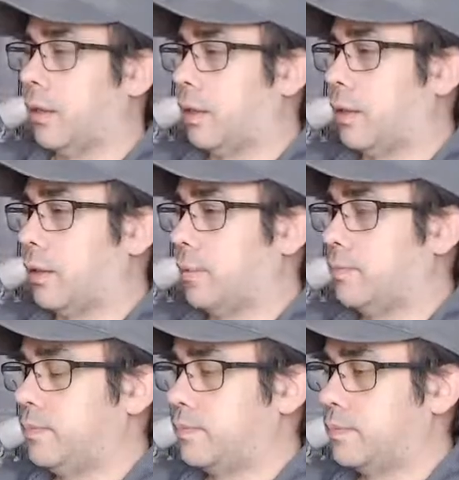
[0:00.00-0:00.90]

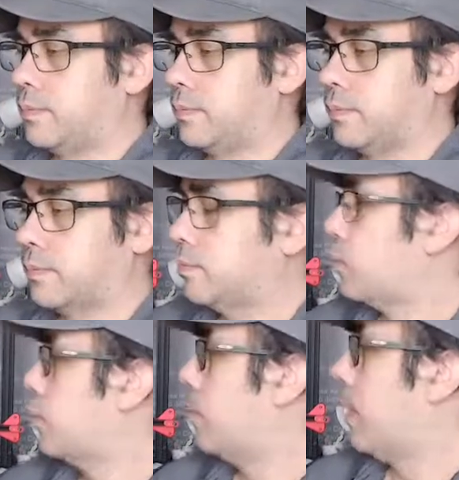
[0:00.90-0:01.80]

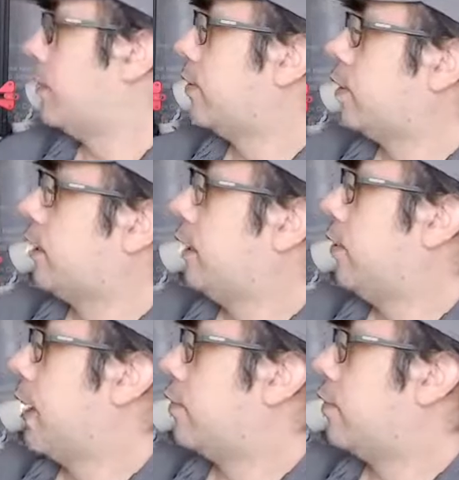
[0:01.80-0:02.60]
So basically, you